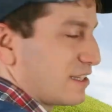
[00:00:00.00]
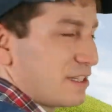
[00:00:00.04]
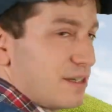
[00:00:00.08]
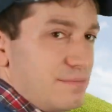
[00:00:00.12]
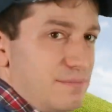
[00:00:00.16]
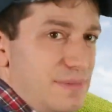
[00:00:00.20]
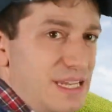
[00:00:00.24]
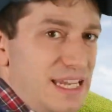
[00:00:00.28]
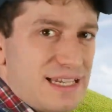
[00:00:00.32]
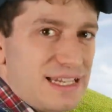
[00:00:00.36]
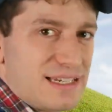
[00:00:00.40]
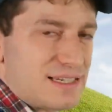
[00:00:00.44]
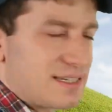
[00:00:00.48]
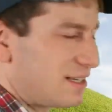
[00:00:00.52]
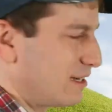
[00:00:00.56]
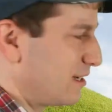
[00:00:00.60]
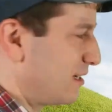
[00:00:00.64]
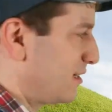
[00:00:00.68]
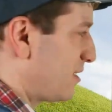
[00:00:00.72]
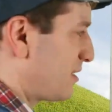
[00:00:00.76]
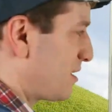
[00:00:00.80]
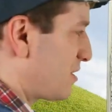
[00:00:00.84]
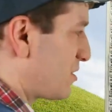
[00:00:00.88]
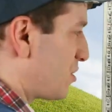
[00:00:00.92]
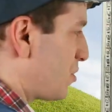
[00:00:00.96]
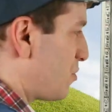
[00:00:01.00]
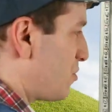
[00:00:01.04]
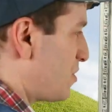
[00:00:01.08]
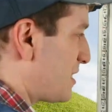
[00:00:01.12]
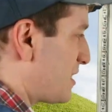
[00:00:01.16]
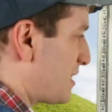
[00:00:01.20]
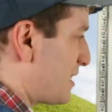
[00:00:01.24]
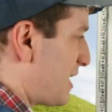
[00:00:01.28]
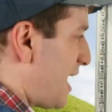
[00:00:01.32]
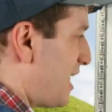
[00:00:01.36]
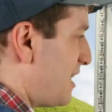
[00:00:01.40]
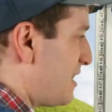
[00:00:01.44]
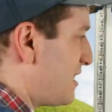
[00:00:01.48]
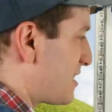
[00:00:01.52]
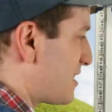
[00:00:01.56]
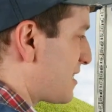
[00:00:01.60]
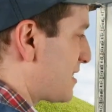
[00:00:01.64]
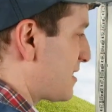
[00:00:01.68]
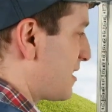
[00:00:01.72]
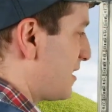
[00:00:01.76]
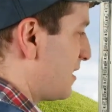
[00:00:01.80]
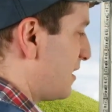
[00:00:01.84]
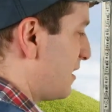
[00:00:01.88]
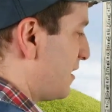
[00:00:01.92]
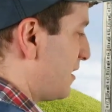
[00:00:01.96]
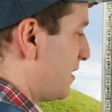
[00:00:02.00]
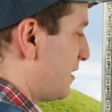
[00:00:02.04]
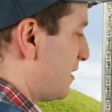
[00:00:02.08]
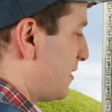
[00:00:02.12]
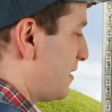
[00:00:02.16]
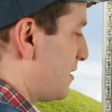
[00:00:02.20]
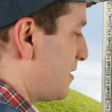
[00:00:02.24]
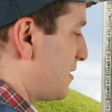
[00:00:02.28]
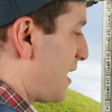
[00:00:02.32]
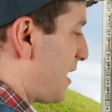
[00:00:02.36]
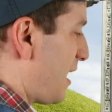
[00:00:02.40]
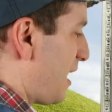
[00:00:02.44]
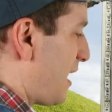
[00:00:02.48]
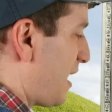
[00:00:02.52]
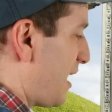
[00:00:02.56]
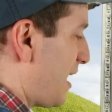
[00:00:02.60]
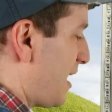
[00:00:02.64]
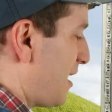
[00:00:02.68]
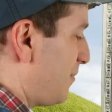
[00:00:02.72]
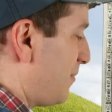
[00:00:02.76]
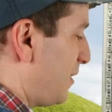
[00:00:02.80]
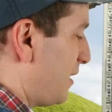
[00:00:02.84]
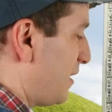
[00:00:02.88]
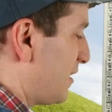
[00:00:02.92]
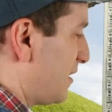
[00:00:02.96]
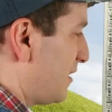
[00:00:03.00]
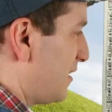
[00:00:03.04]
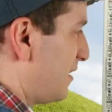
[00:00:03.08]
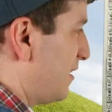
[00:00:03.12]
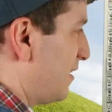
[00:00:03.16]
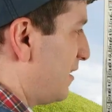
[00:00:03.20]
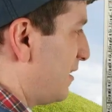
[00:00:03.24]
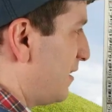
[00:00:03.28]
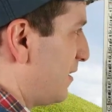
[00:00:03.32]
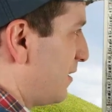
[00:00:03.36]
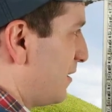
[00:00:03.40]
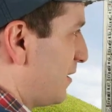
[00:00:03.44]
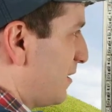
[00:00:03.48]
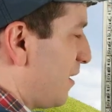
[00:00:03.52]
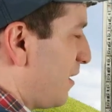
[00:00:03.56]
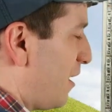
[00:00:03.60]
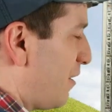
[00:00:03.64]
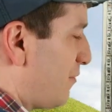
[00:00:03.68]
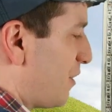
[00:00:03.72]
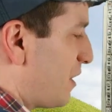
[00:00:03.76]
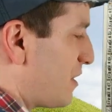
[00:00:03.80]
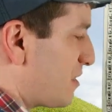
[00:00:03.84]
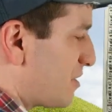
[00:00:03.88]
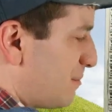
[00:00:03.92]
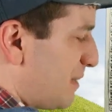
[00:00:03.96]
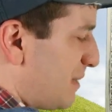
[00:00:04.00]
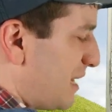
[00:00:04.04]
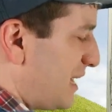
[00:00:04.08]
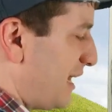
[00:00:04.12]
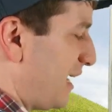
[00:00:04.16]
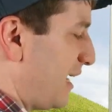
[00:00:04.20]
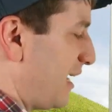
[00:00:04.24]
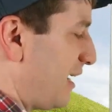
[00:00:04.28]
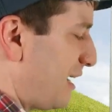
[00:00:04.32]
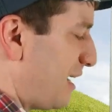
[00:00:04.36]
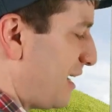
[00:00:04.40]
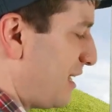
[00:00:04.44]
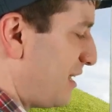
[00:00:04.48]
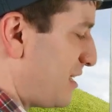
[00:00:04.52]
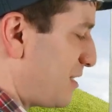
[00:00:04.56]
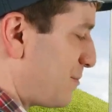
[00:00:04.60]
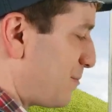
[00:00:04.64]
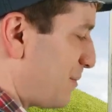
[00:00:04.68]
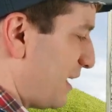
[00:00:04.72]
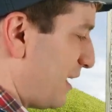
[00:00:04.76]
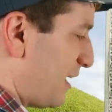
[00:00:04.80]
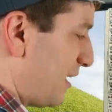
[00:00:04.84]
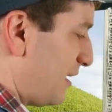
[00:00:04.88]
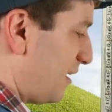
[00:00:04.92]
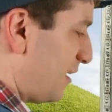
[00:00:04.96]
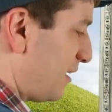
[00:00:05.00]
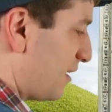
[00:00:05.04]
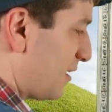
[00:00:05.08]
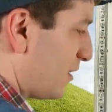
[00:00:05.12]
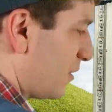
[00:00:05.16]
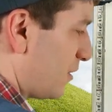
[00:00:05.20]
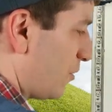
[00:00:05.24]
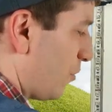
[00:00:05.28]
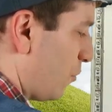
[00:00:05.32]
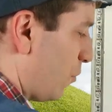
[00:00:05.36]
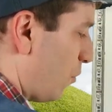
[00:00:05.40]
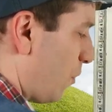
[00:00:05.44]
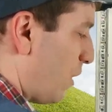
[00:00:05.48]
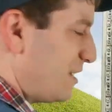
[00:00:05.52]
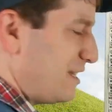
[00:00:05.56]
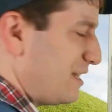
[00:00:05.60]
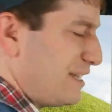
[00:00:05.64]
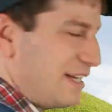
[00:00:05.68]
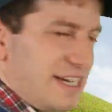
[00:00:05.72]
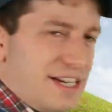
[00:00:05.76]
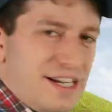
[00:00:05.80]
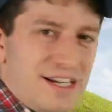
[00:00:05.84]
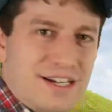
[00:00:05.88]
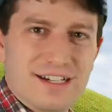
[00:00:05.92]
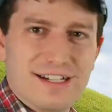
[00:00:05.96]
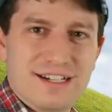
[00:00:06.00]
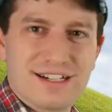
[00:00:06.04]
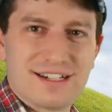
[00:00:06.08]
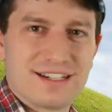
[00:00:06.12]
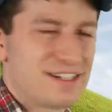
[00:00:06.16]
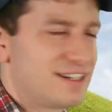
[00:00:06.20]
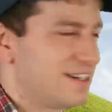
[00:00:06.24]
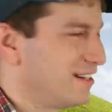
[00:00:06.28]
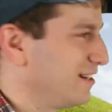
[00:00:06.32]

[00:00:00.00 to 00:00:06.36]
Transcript: to meet. So since the time of us meeting, it has been 1 year.